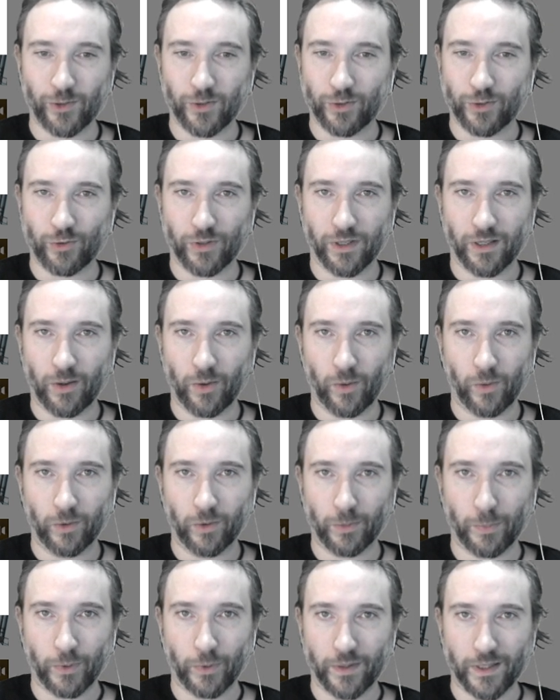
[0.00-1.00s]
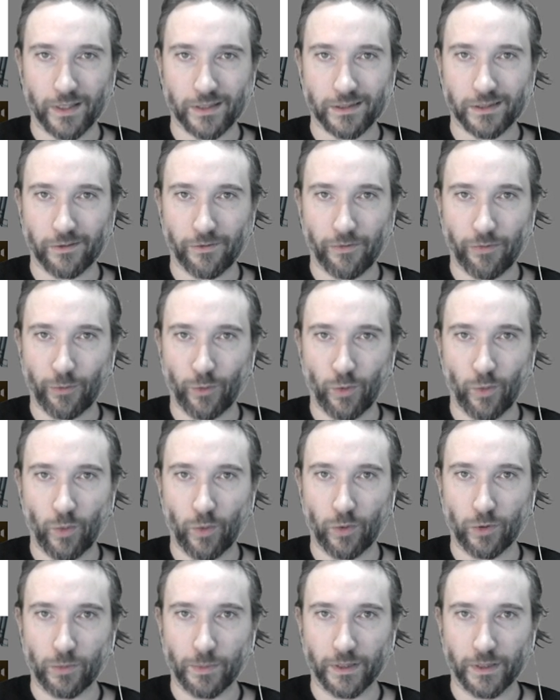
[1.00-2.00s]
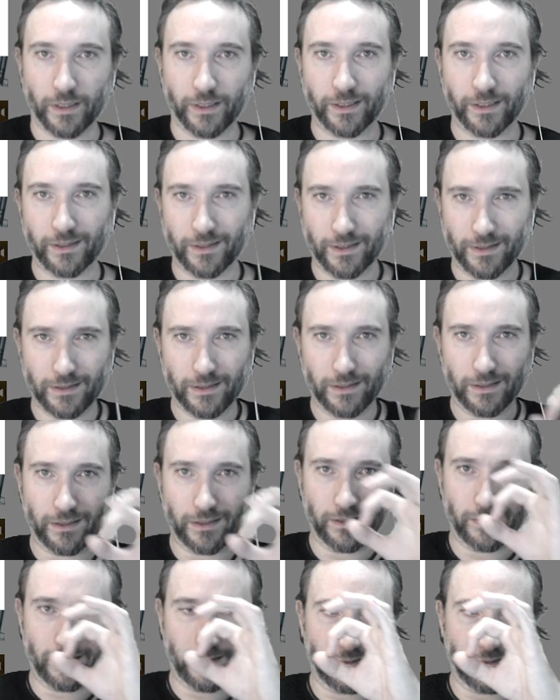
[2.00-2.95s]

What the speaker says: to drill a hole to put that stuff through a wall, but like that's a